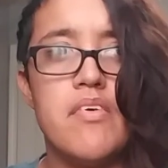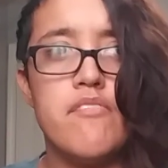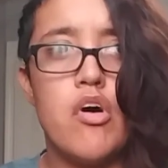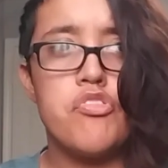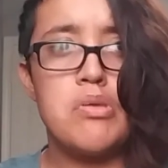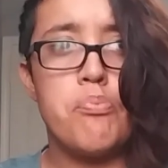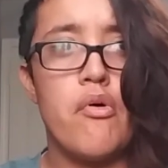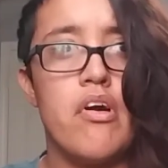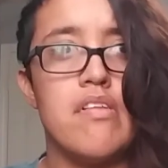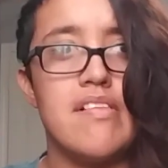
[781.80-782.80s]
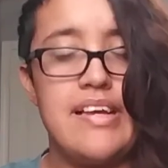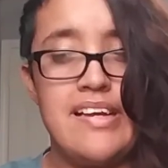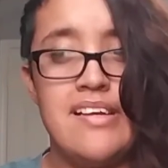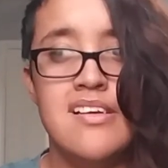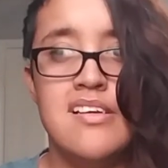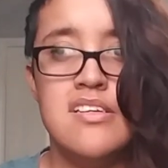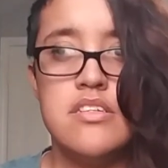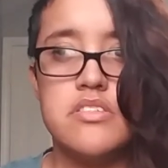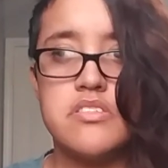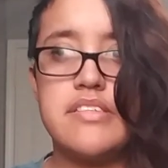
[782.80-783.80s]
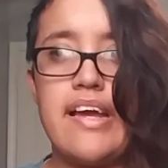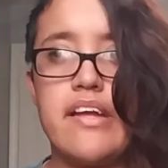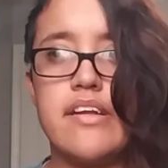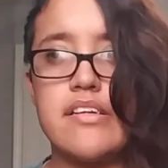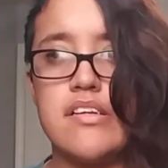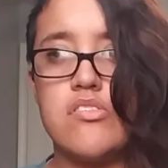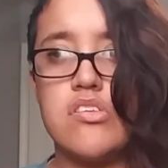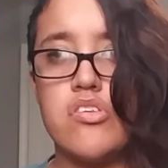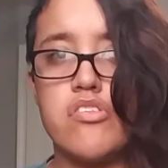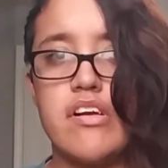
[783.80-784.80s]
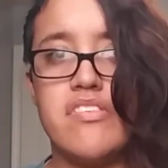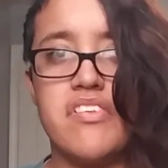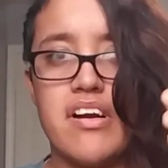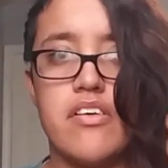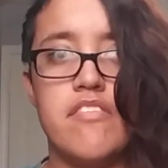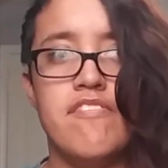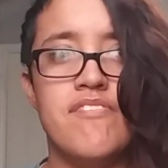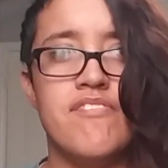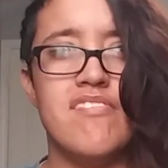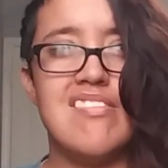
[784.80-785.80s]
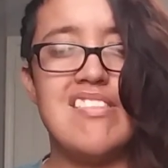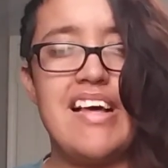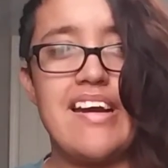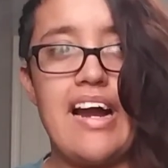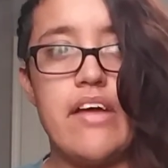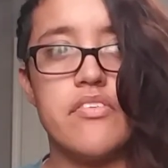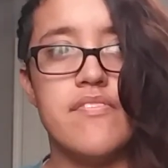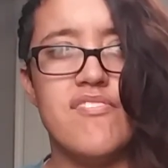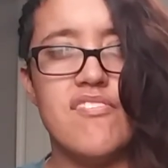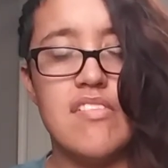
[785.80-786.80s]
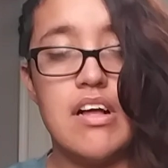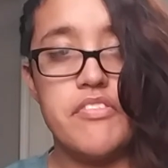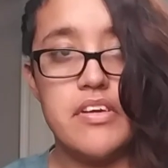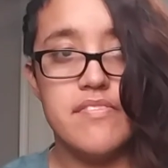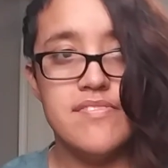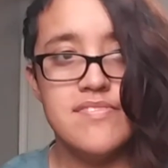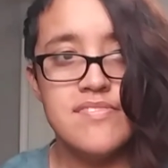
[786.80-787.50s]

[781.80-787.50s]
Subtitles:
but most importantly, stay addicted to the squared circle. Later, guys. Love you.